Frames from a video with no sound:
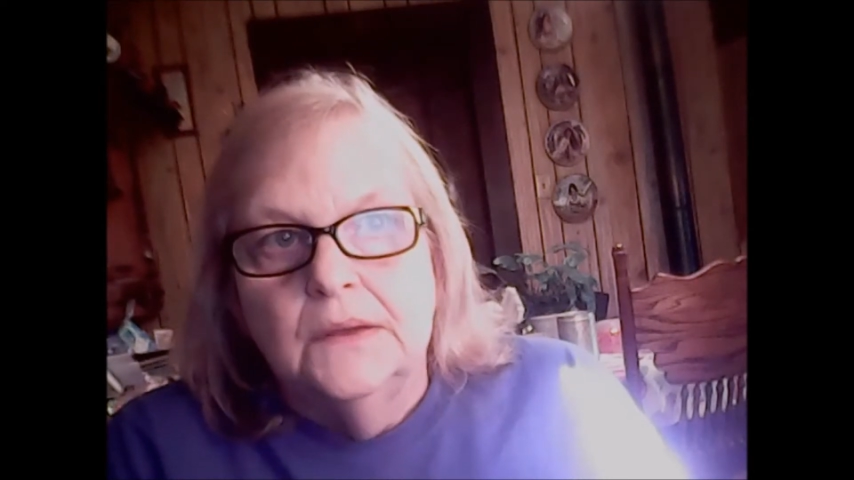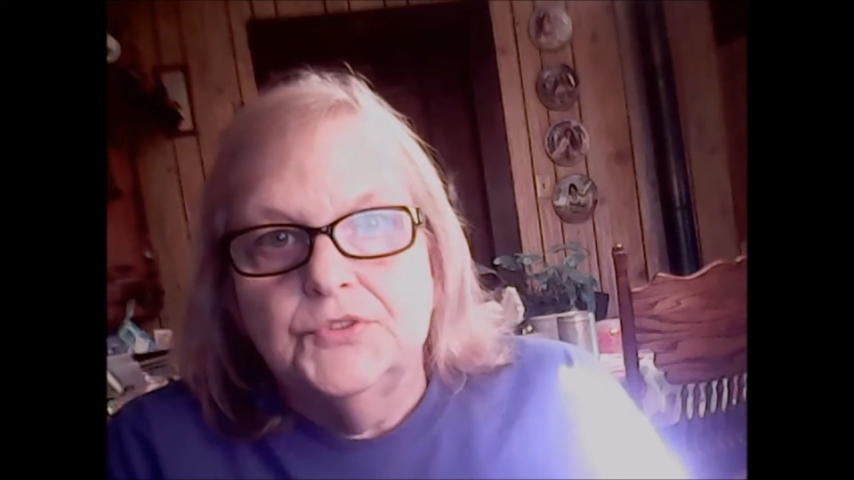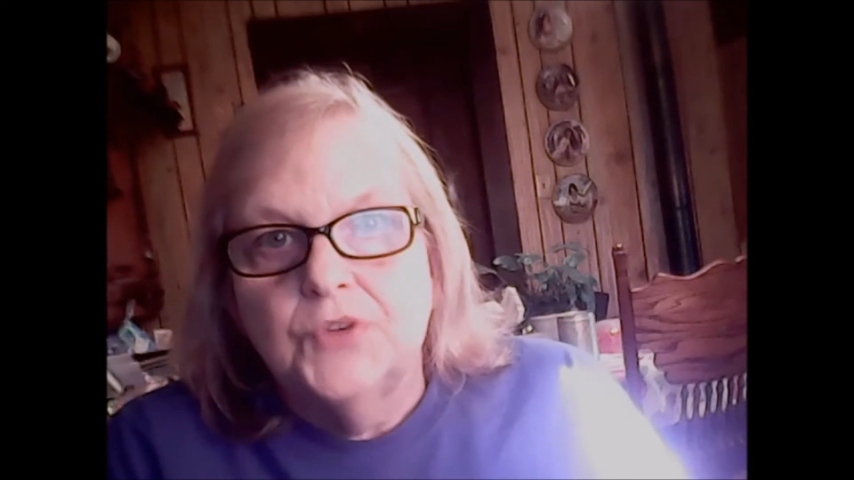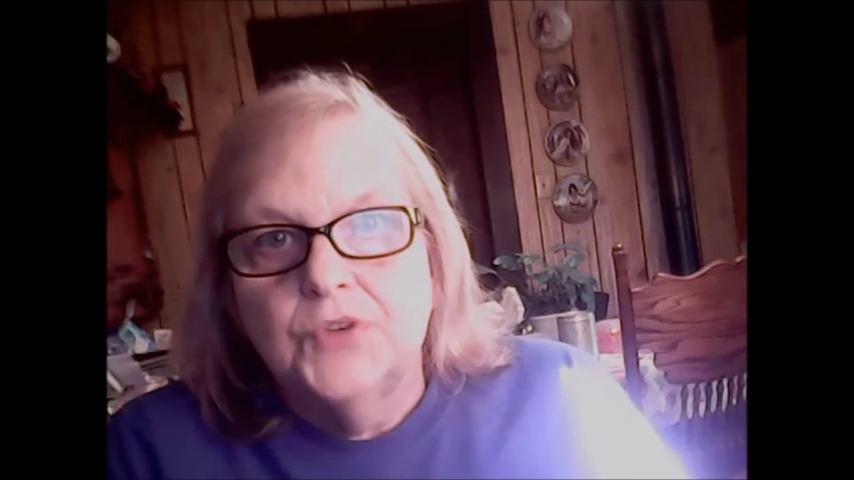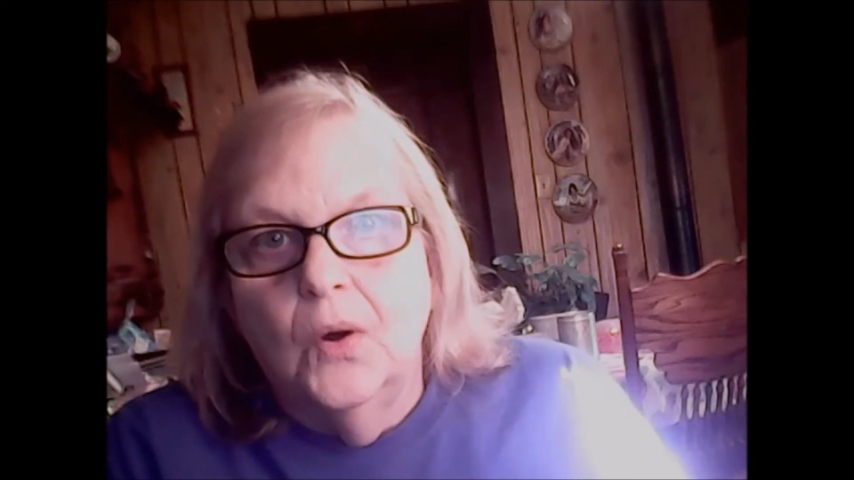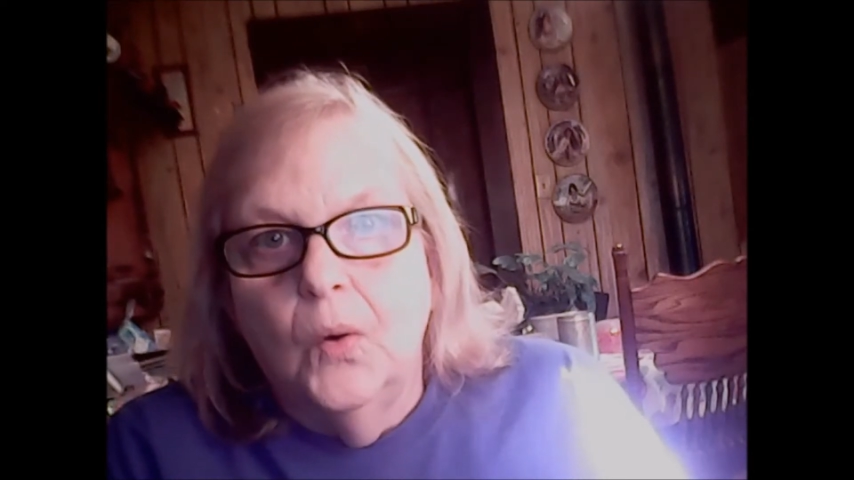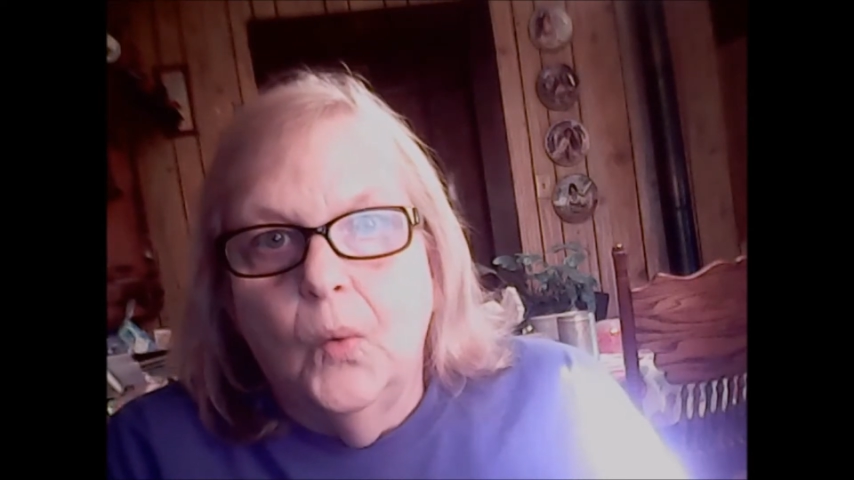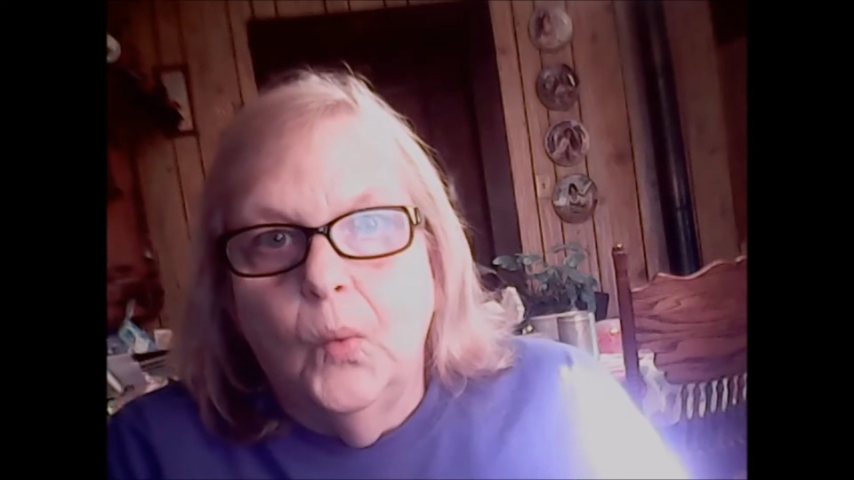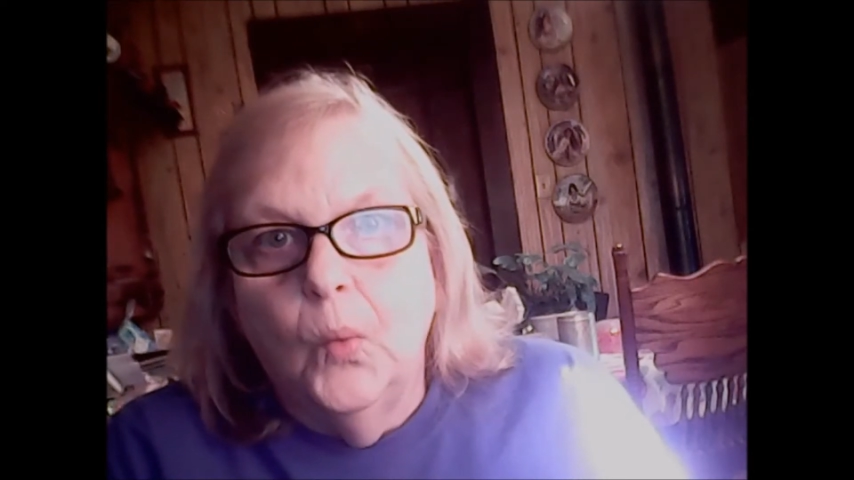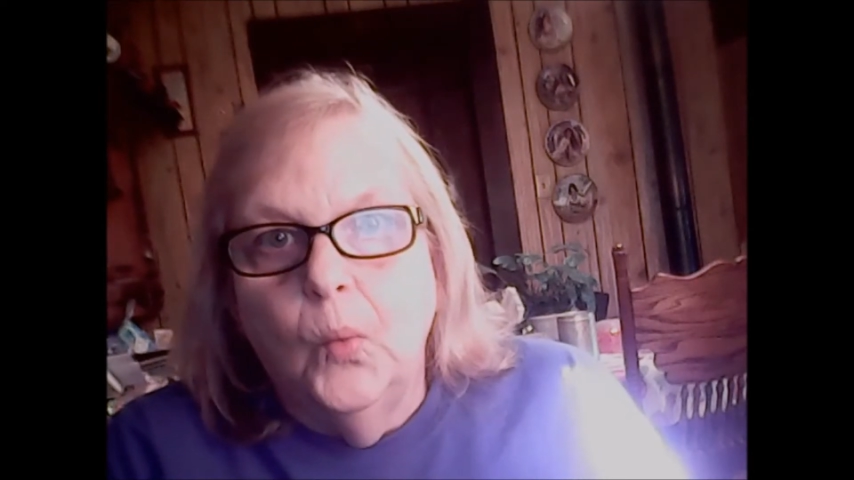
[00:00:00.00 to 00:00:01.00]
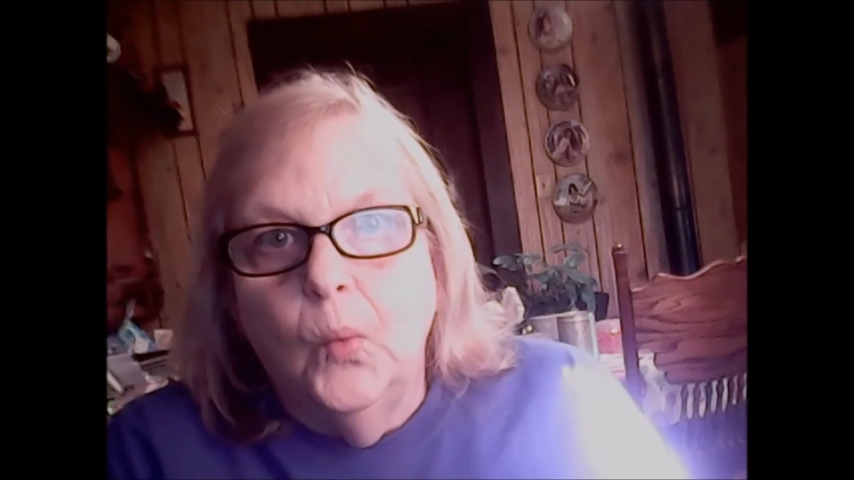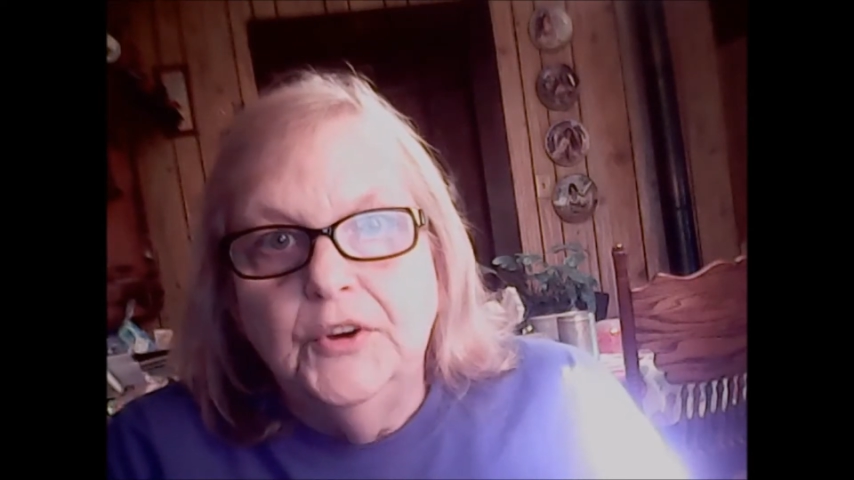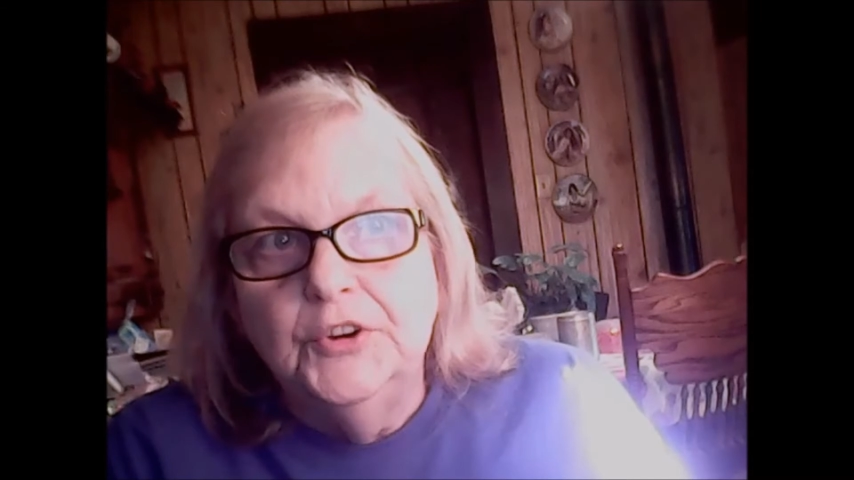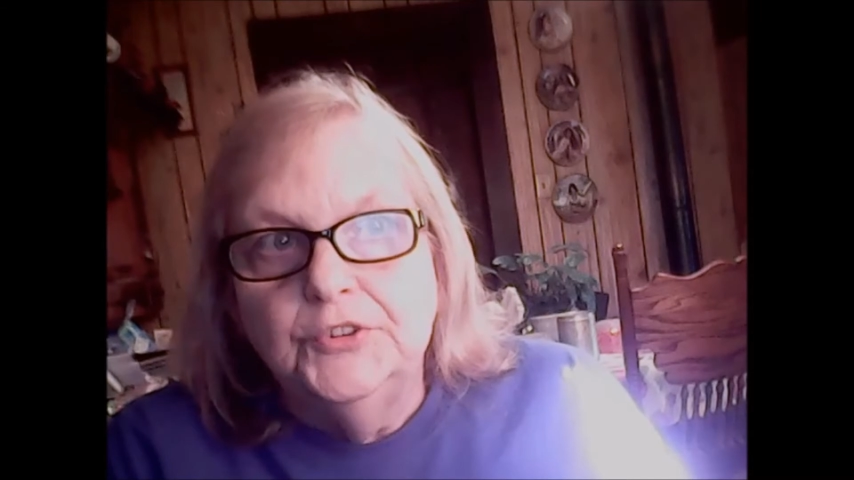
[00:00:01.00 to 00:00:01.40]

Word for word: So when you're